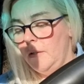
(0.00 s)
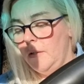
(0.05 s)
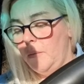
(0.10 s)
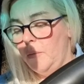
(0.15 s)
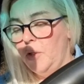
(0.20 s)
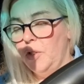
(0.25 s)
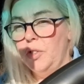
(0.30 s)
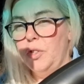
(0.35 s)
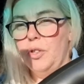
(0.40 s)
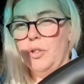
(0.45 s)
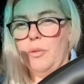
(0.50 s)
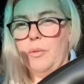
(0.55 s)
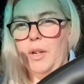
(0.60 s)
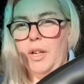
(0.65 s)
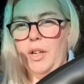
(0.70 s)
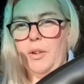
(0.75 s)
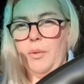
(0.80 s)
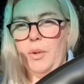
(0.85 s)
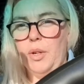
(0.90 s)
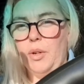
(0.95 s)
I'm not sure what
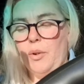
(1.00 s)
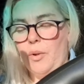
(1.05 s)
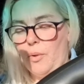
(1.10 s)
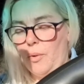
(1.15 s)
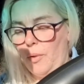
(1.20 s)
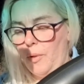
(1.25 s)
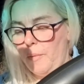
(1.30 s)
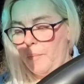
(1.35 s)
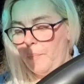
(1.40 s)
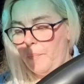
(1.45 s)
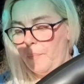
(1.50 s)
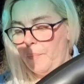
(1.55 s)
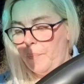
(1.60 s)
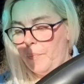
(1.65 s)
you would call them.